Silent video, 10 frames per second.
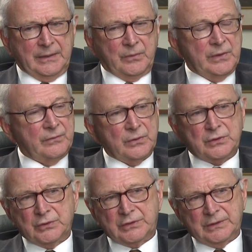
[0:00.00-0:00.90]
We've
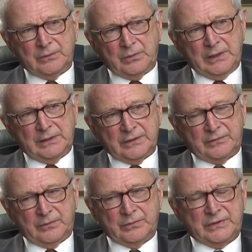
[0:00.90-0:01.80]
reduced the wait list
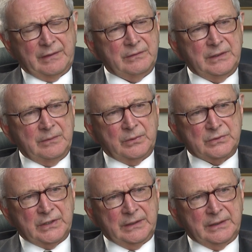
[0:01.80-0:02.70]
from
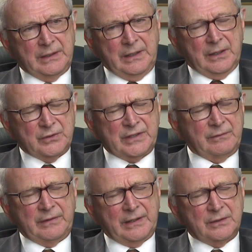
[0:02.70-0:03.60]
70% or
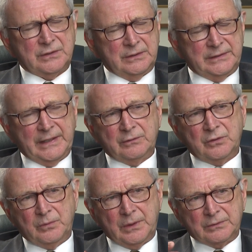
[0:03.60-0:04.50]
70,000 down
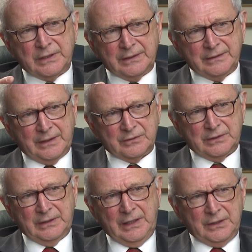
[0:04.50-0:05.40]
to about 10,000.